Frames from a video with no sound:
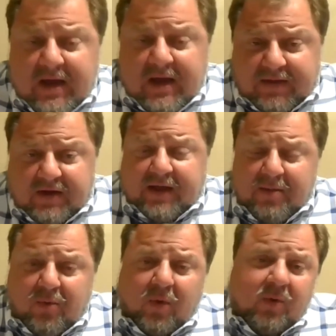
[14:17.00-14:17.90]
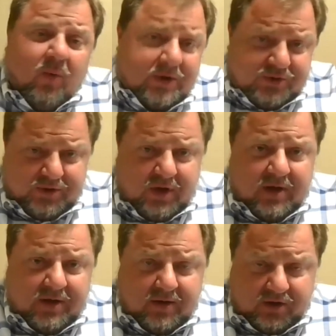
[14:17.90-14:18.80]
And then at that point, once you're
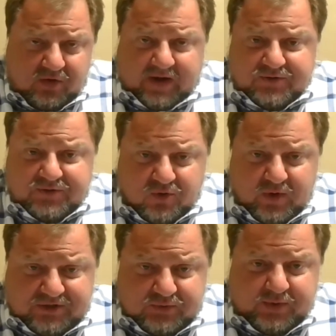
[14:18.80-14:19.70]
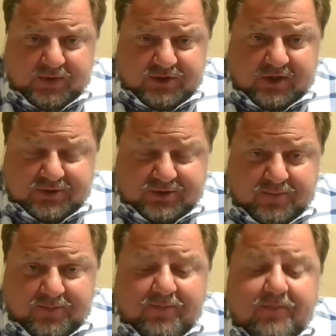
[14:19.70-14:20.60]
done and you've answered your questions with your adjuster,